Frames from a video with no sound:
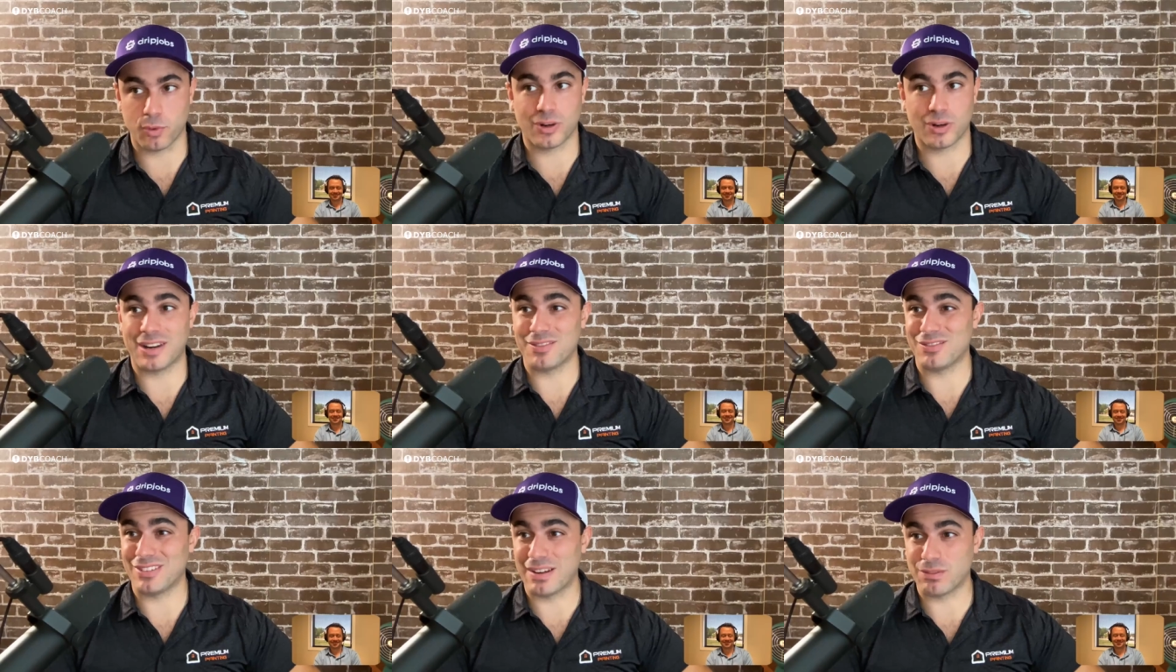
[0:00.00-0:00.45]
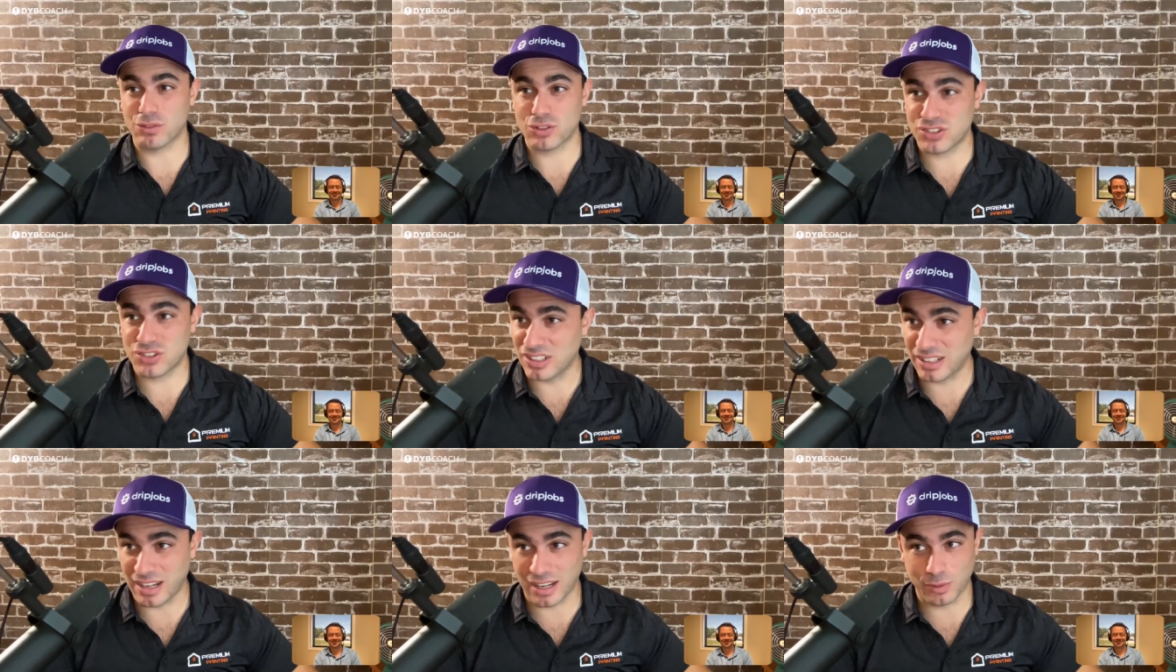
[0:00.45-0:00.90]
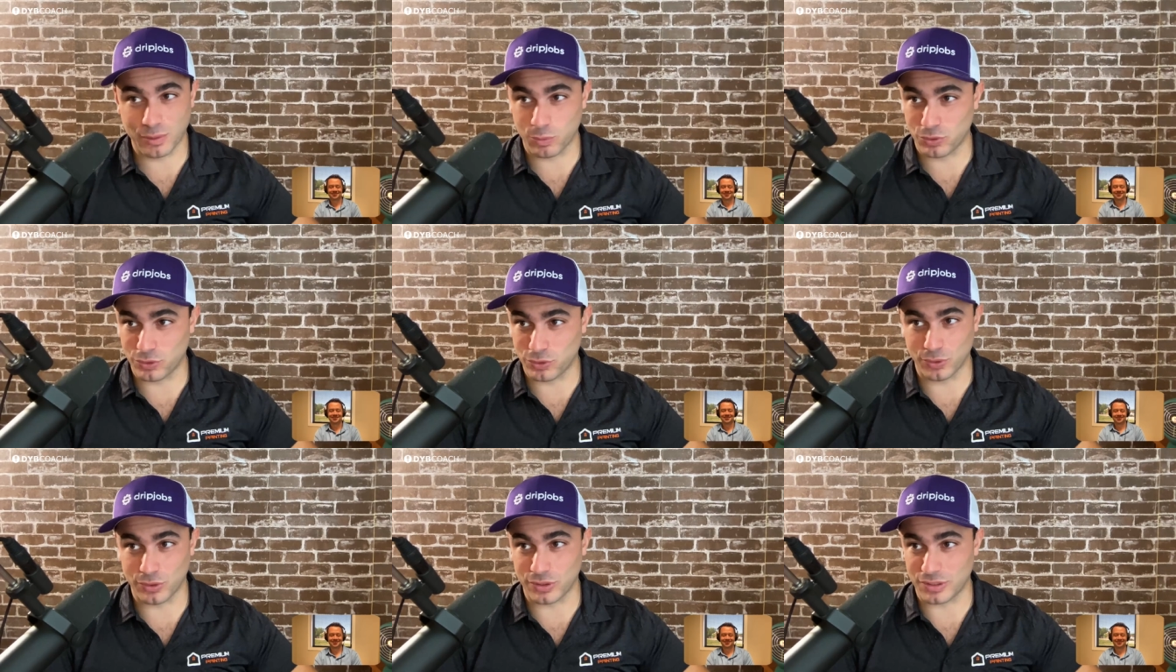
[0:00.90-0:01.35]
and I've never seen
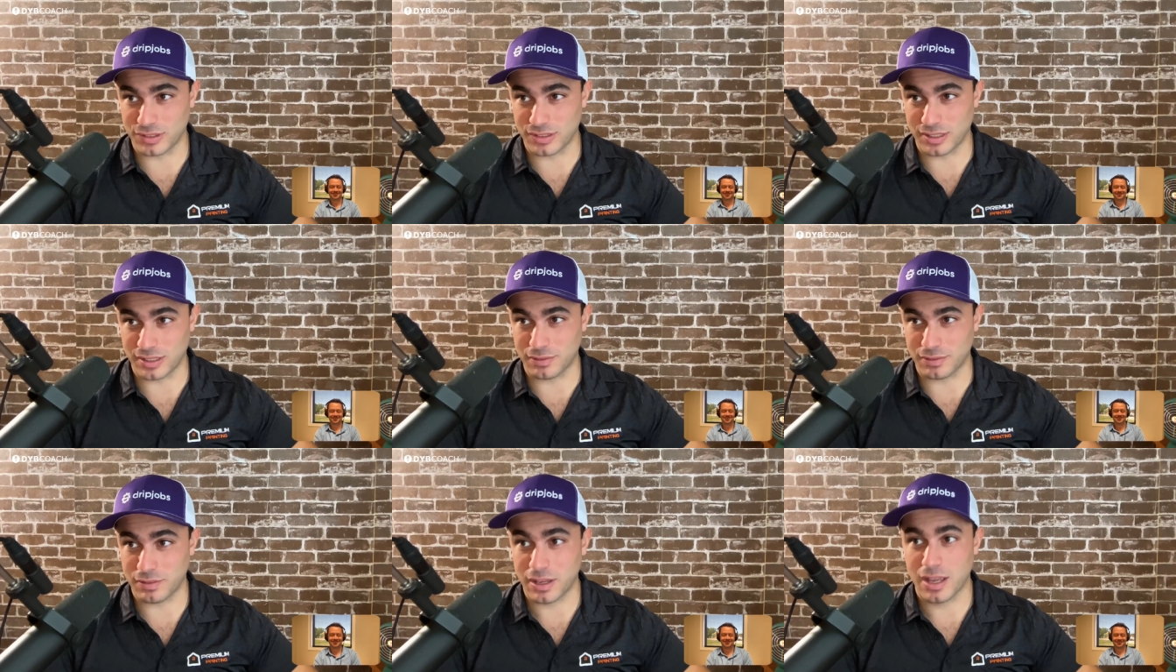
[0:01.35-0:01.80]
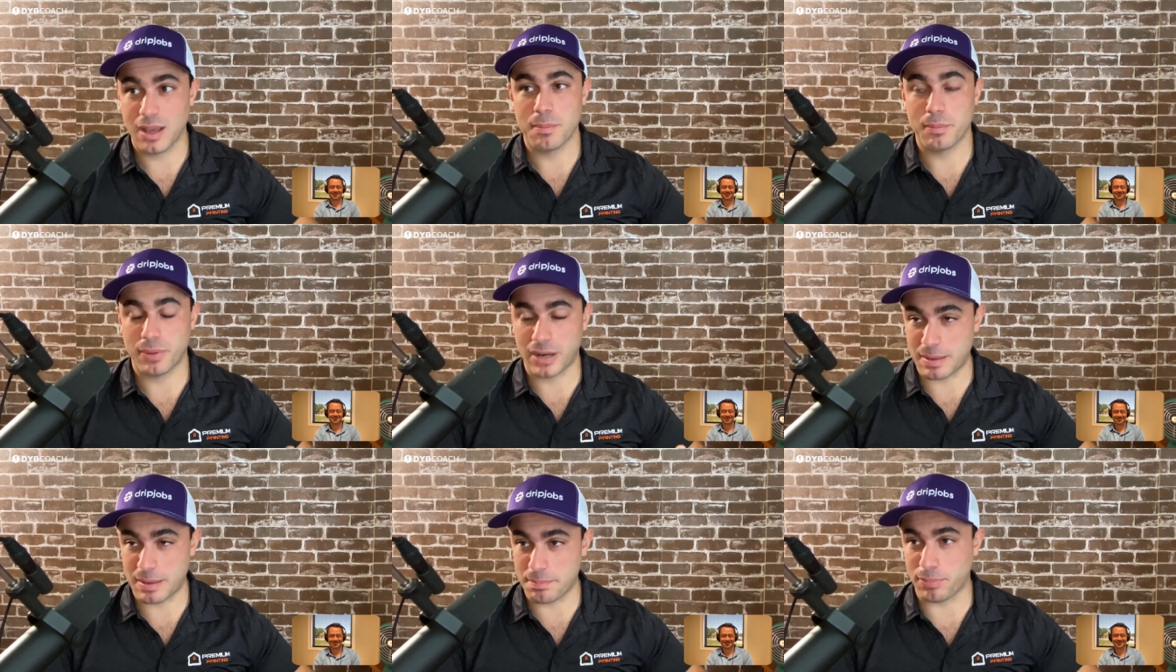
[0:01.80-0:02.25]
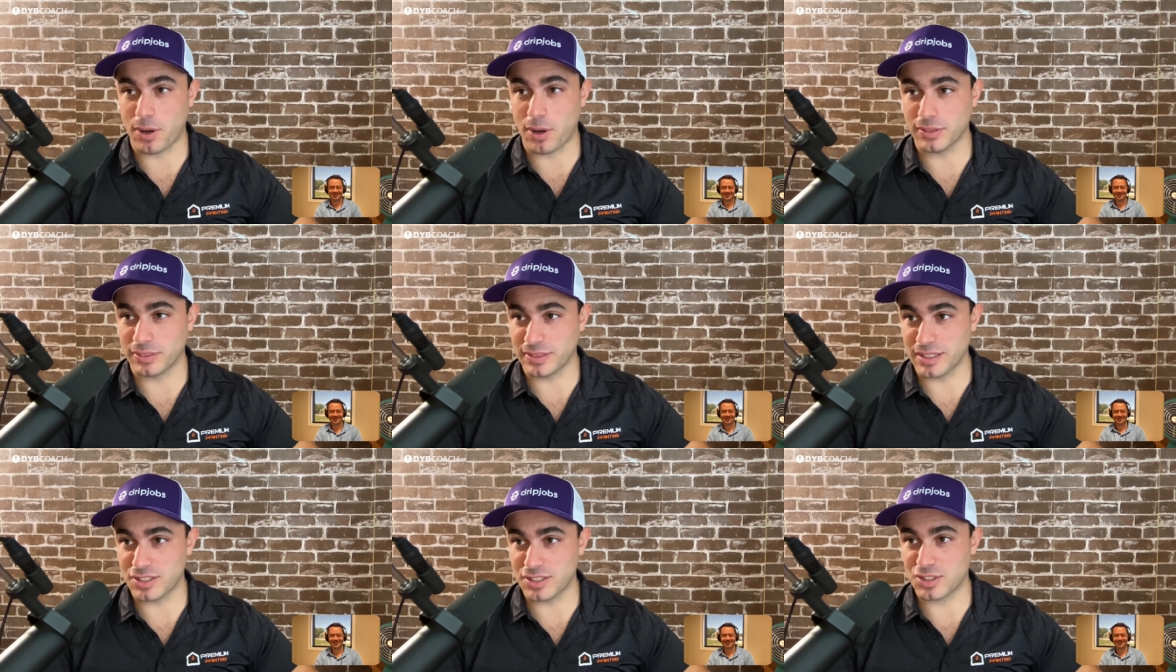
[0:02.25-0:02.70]
anyone do this, Steve. But mm-hmm. I
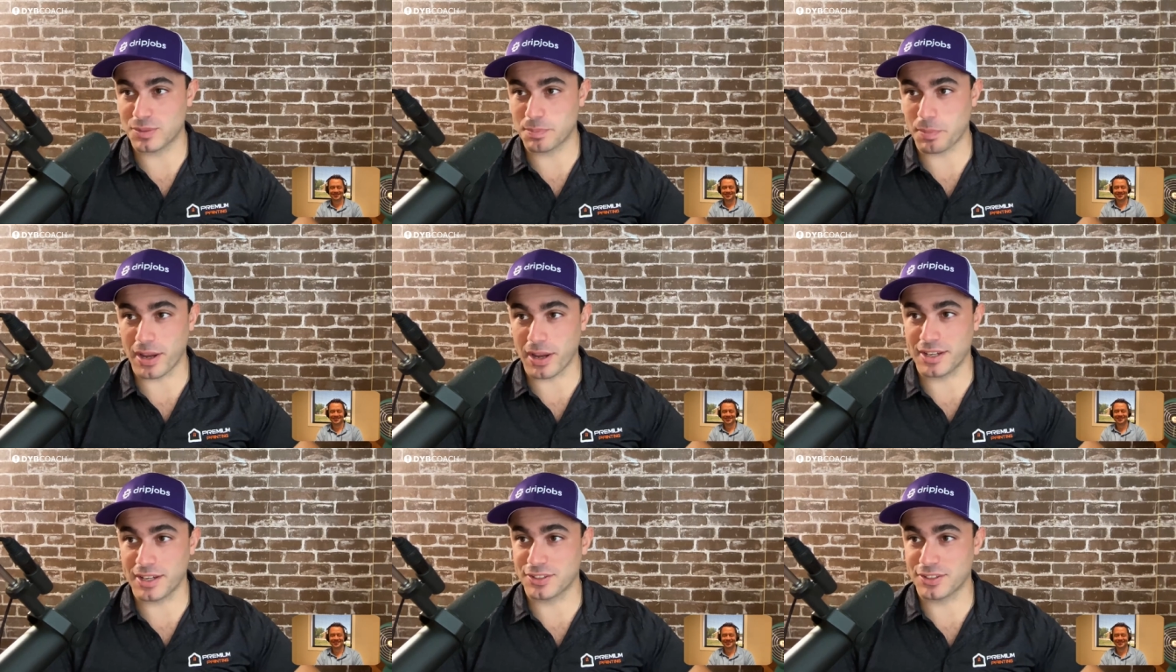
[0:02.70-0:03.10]
bought these spikes